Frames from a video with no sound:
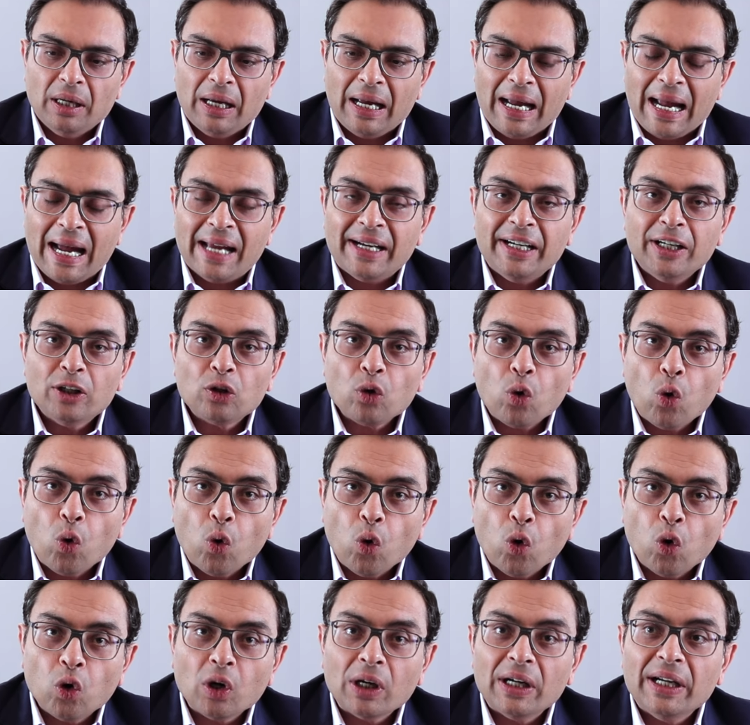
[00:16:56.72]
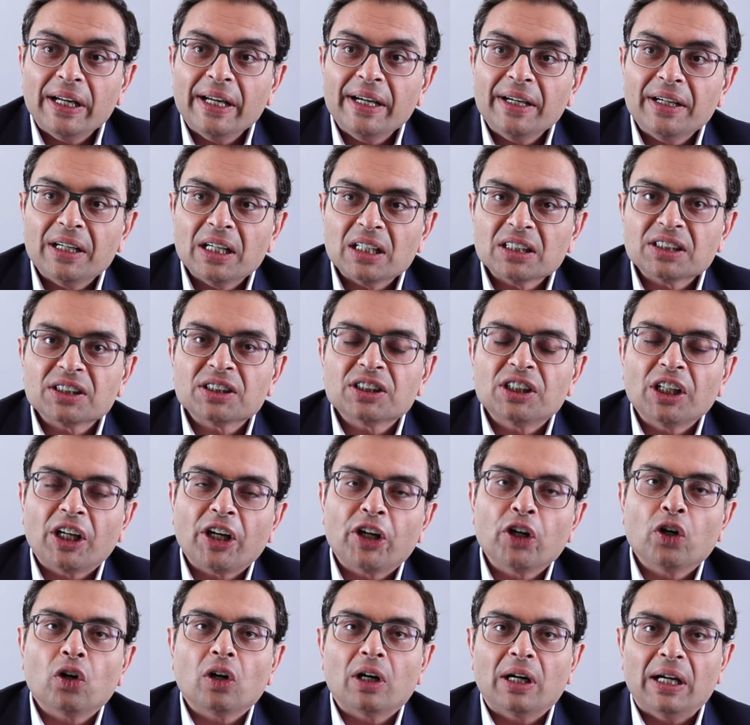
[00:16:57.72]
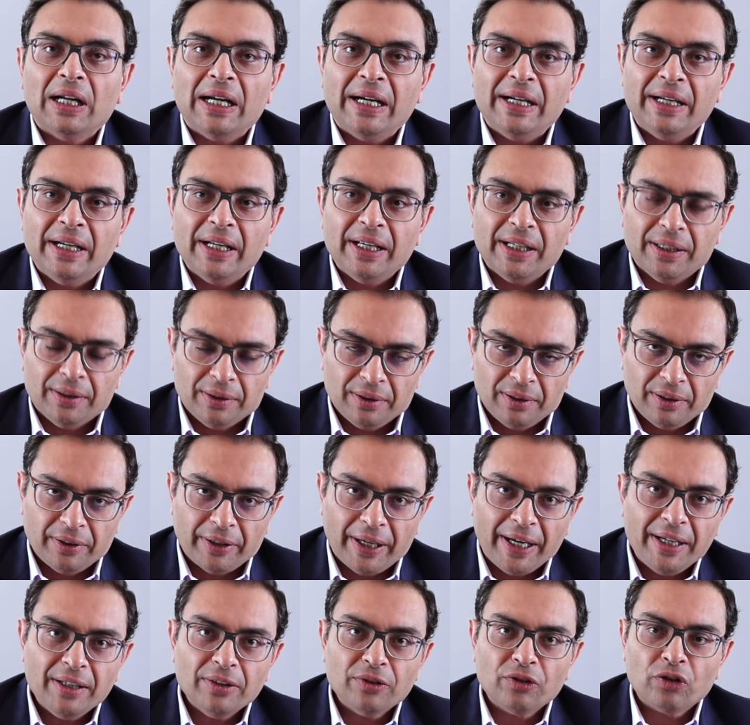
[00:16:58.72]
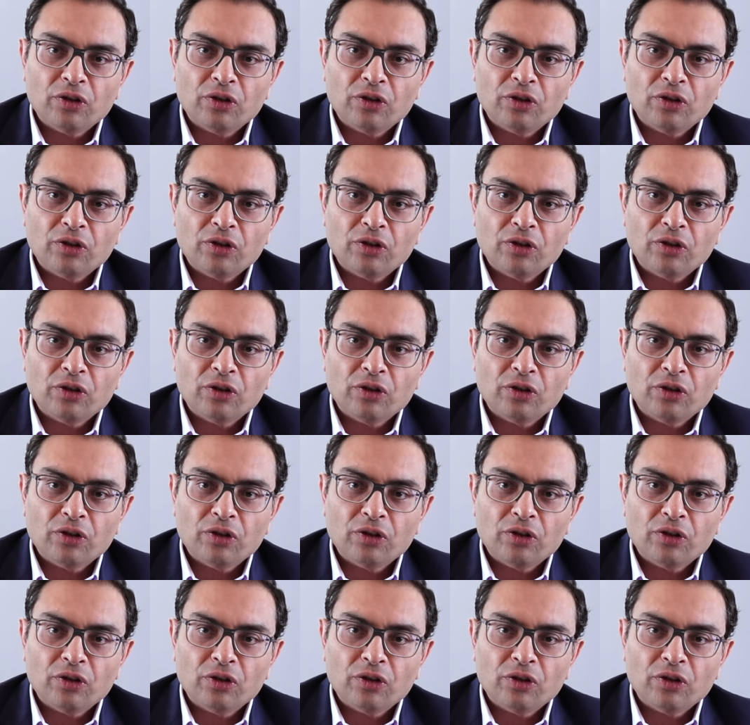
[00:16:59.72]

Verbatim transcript: and it only does secured lending, right?